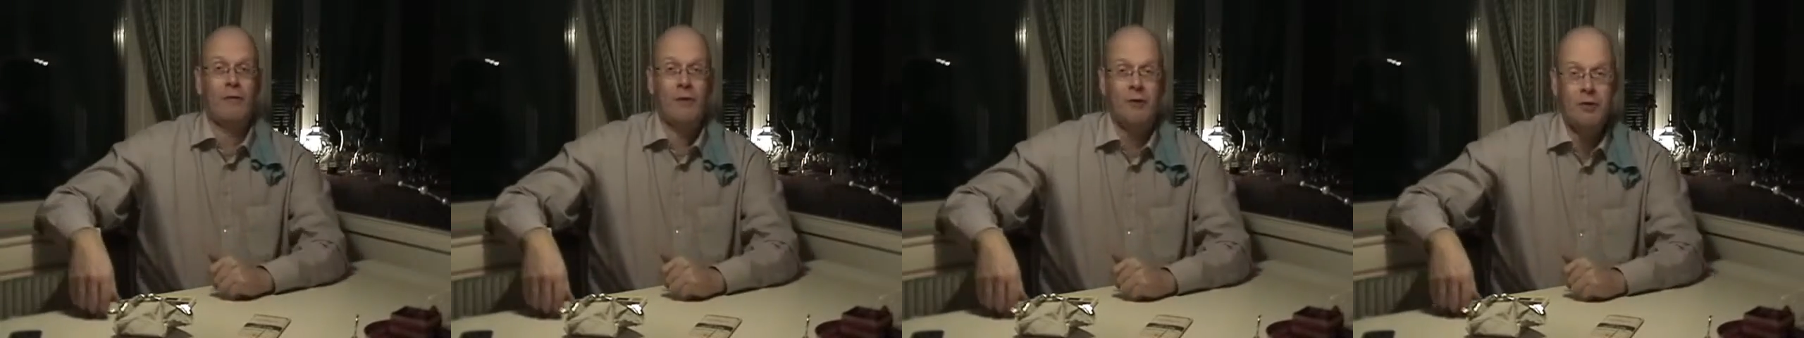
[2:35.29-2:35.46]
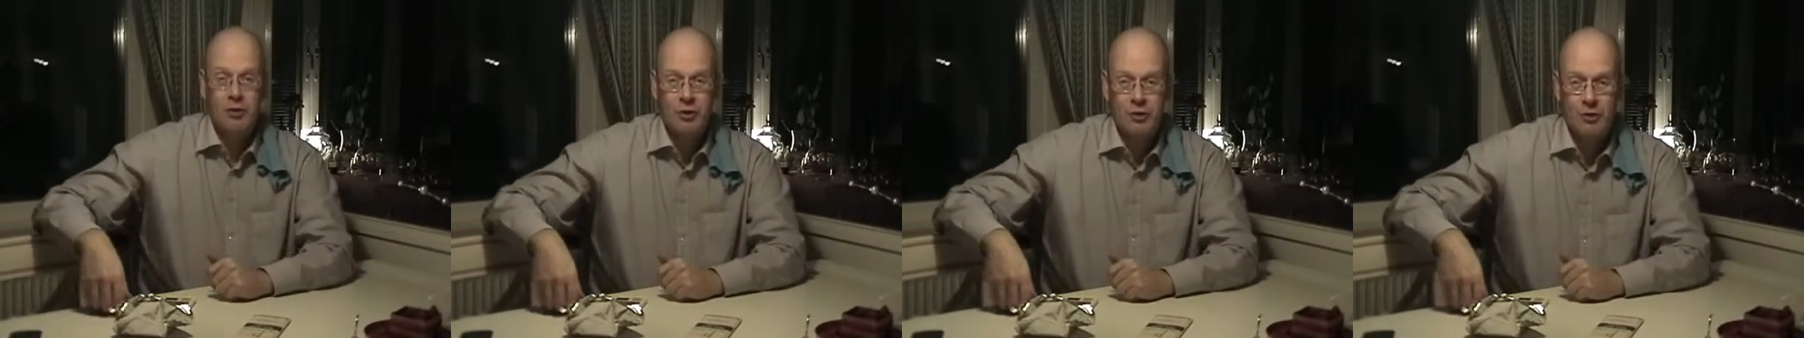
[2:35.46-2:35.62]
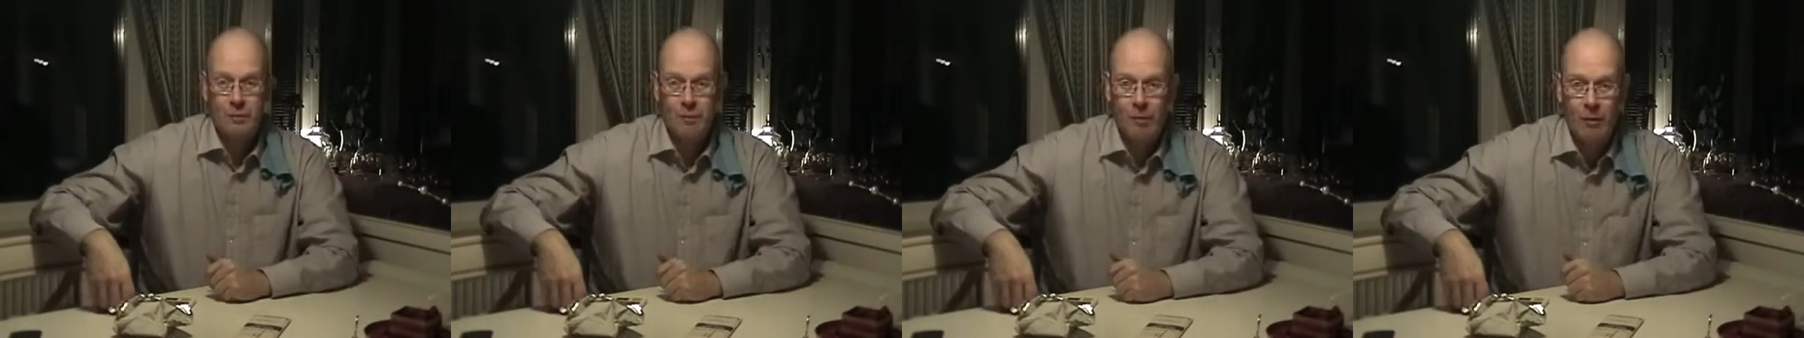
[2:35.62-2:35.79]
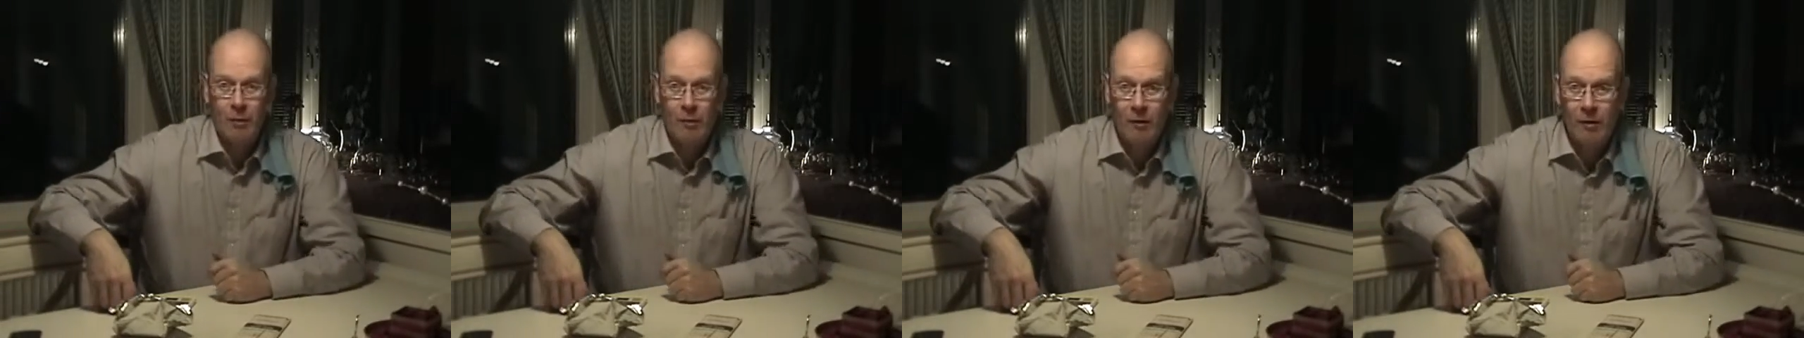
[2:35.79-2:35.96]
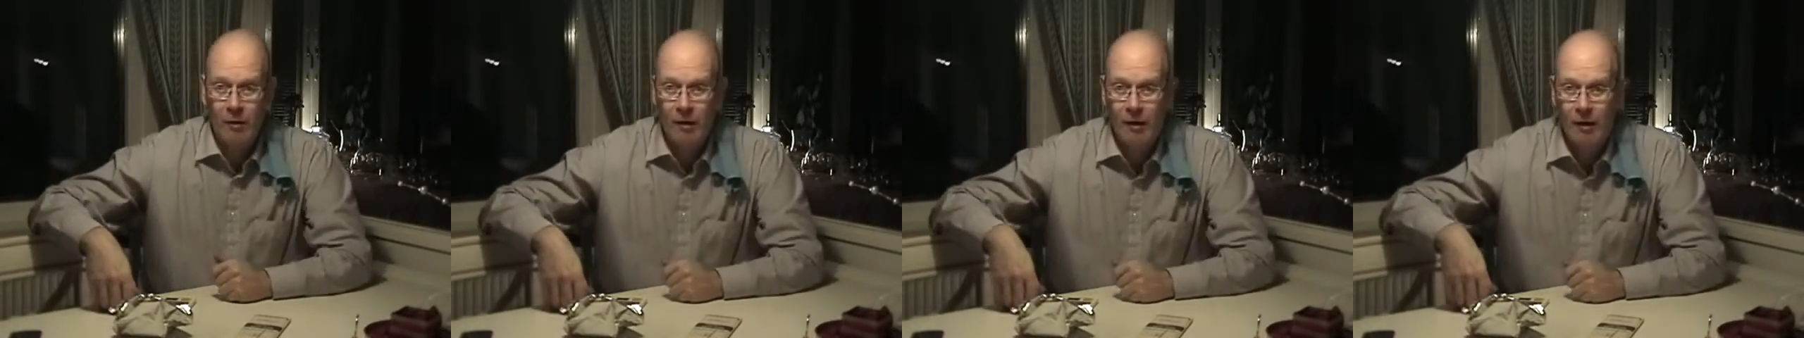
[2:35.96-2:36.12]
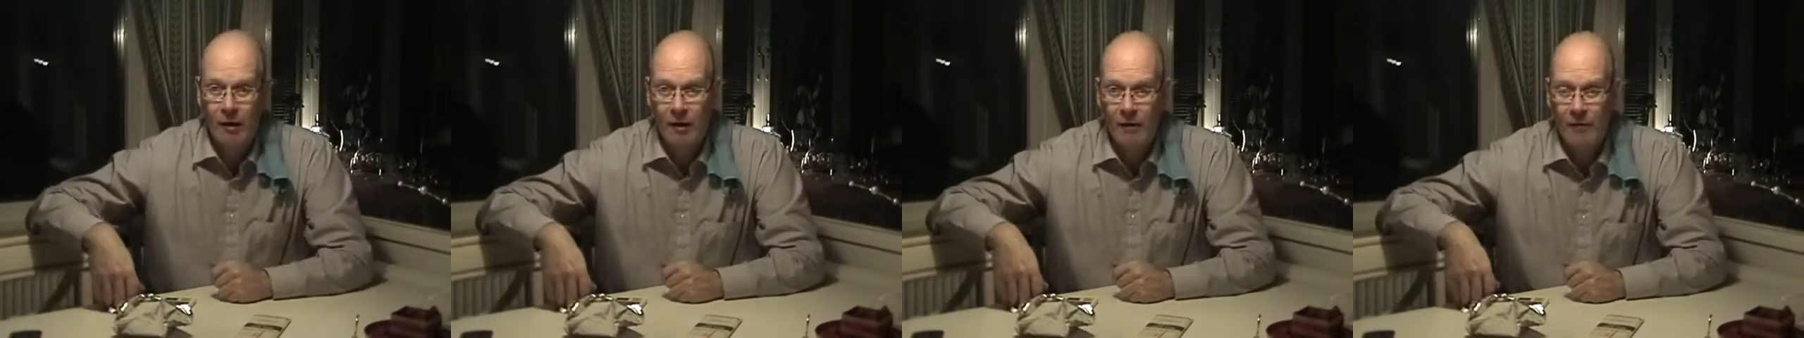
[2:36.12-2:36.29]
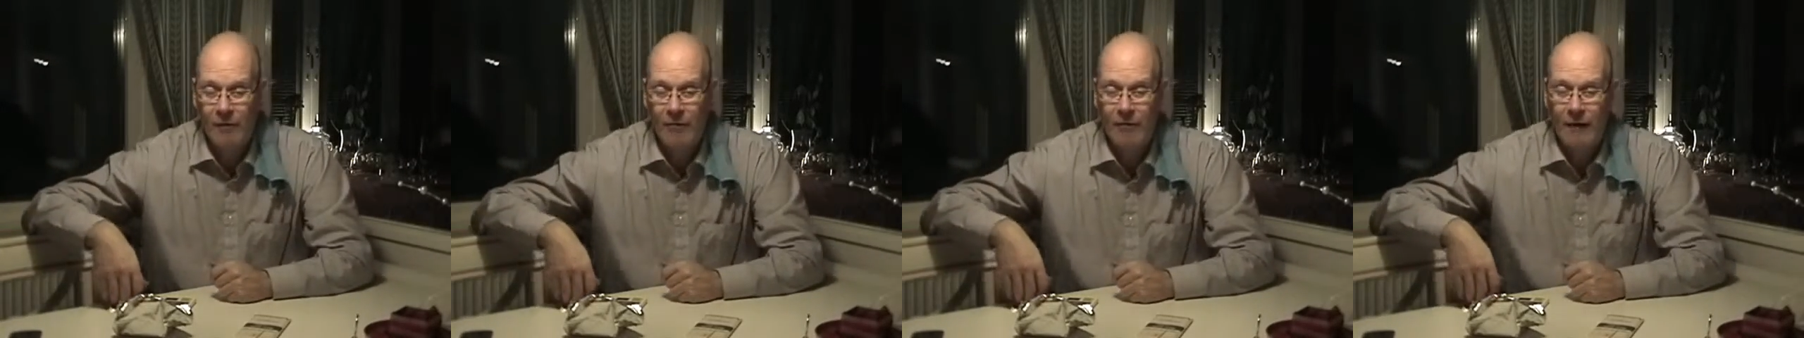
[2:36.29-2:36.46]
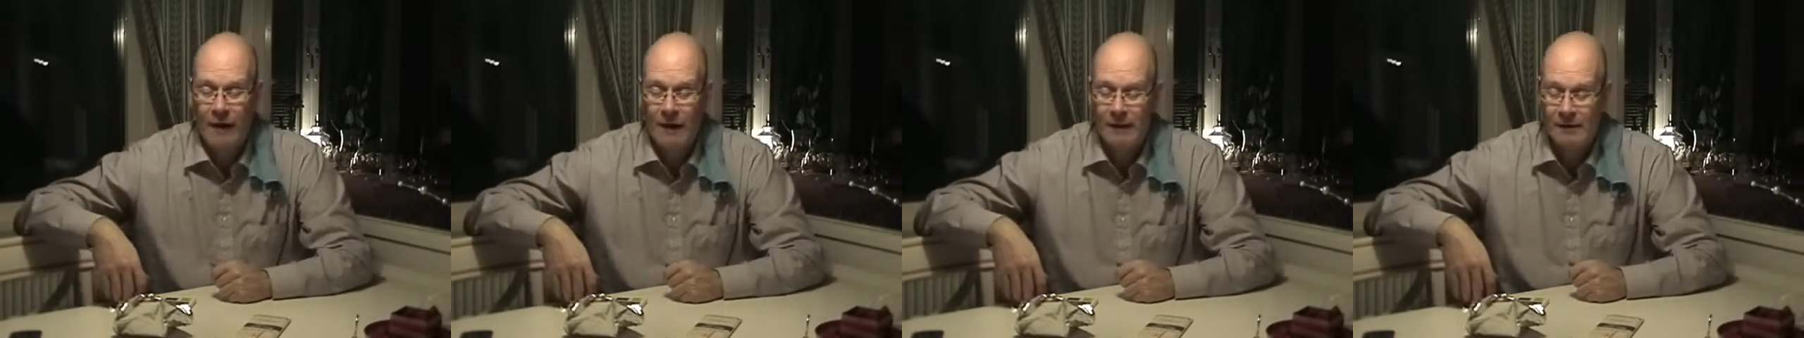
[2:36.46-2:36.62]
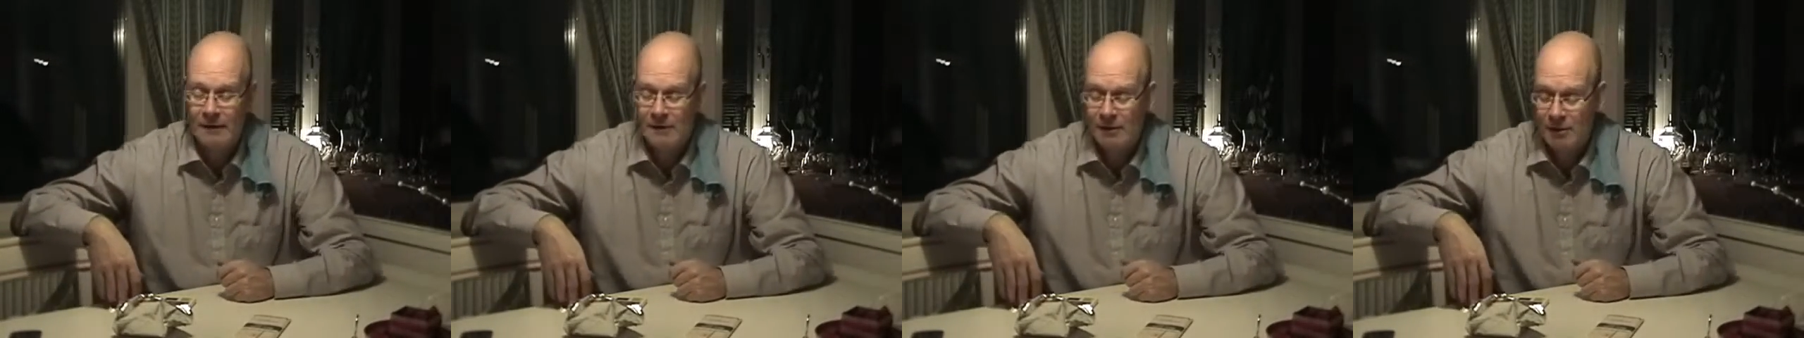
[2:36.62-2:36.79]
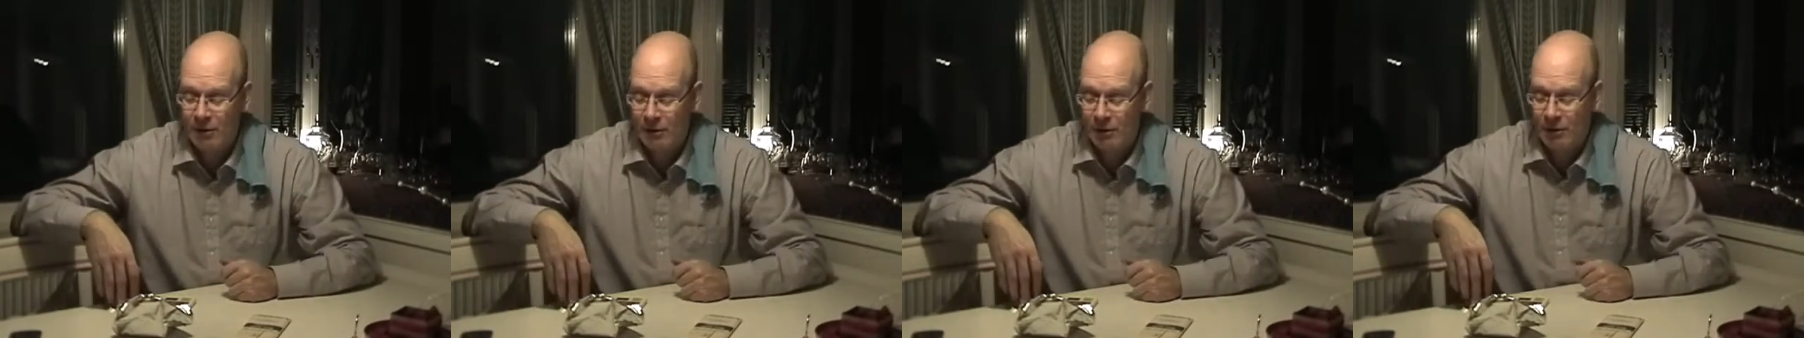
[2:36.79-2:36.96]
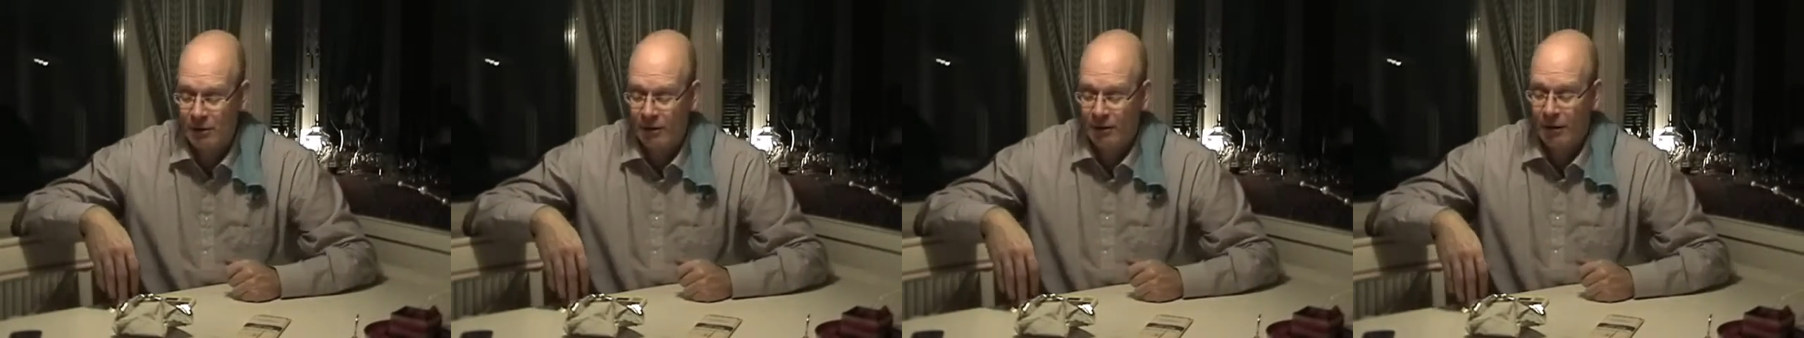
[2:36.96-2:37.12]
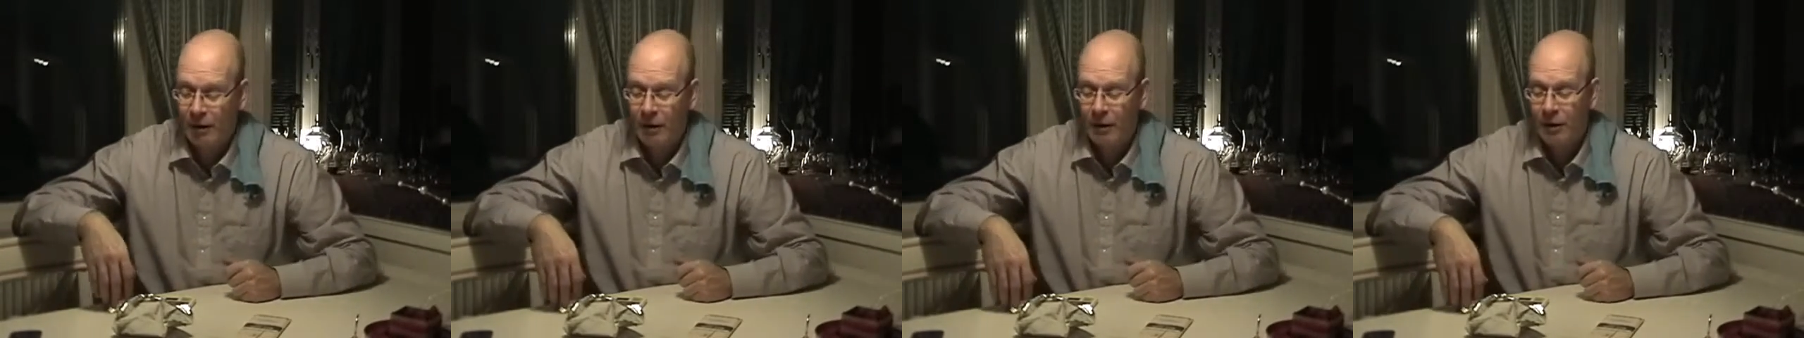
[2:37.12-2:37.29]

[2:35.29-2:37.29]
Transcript: vegetable uh, fats or